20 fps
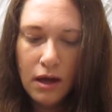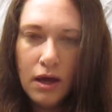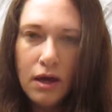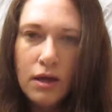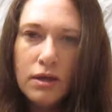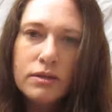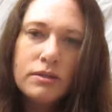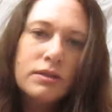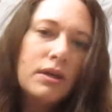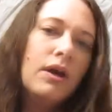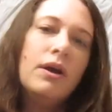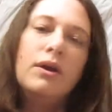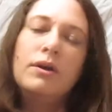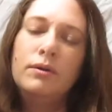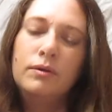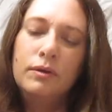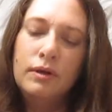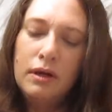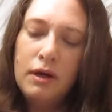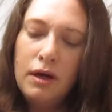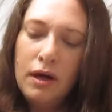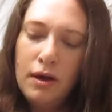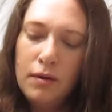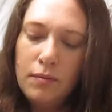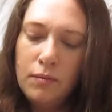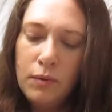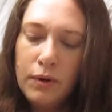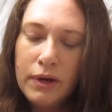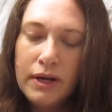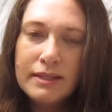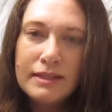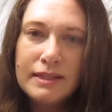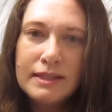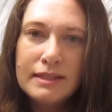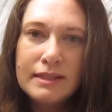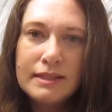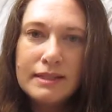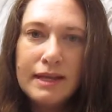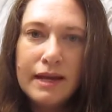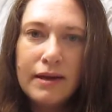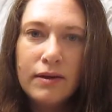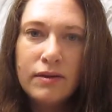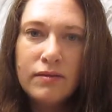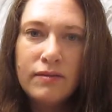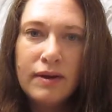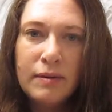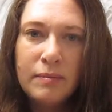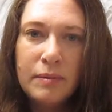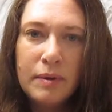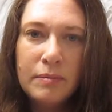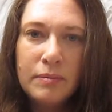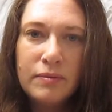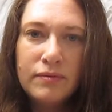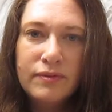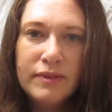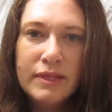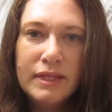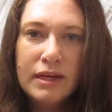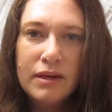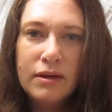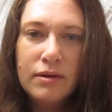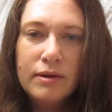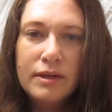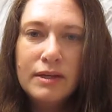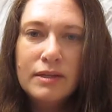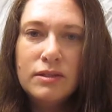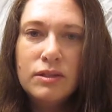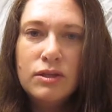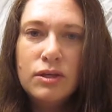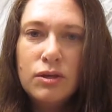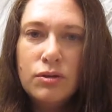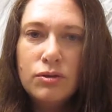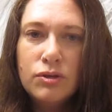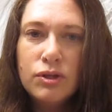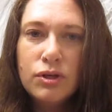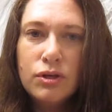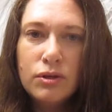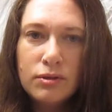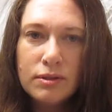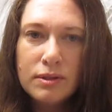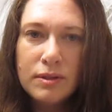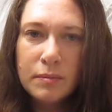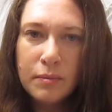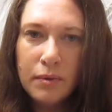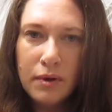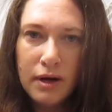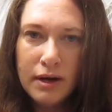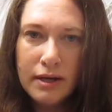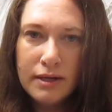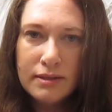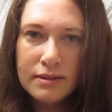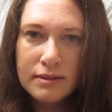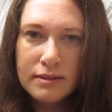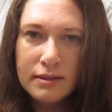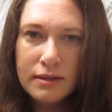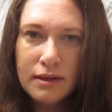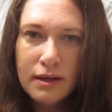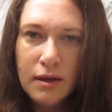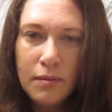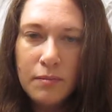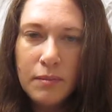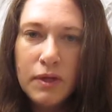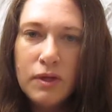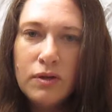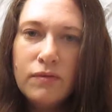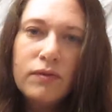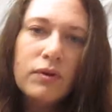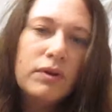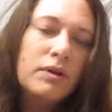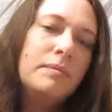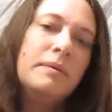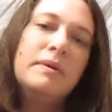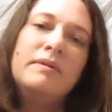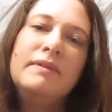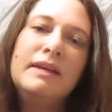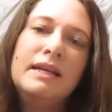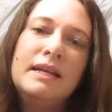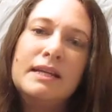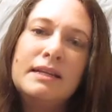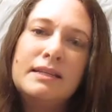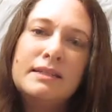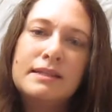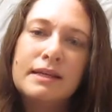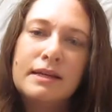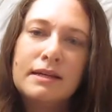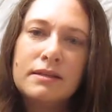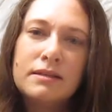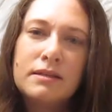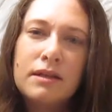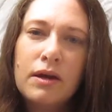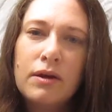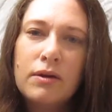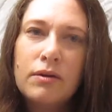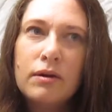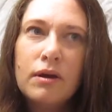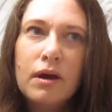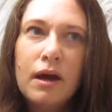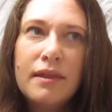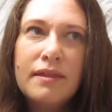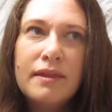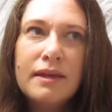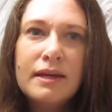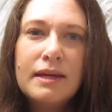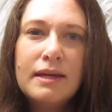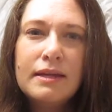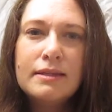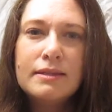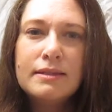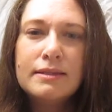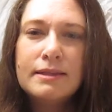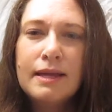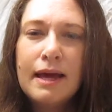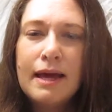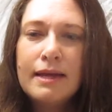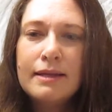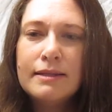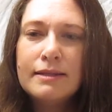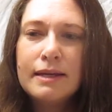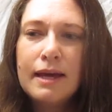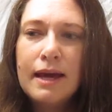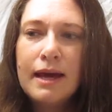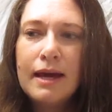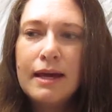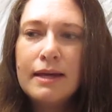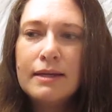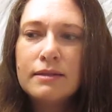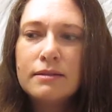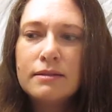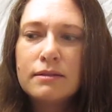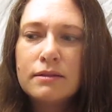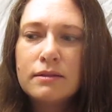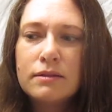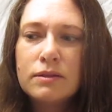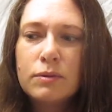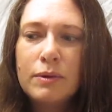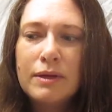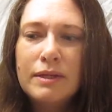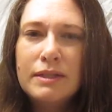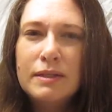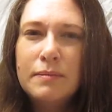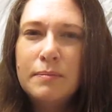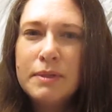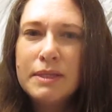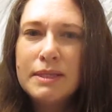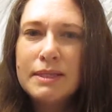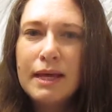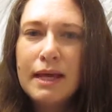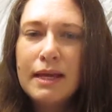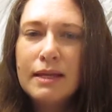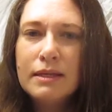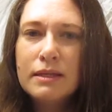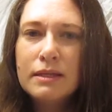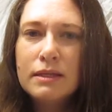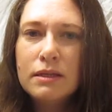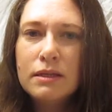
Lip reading: So what I didn't say on the Redbubble video is you choose the price, but you've got to be realistic. So I think it's set at 20%.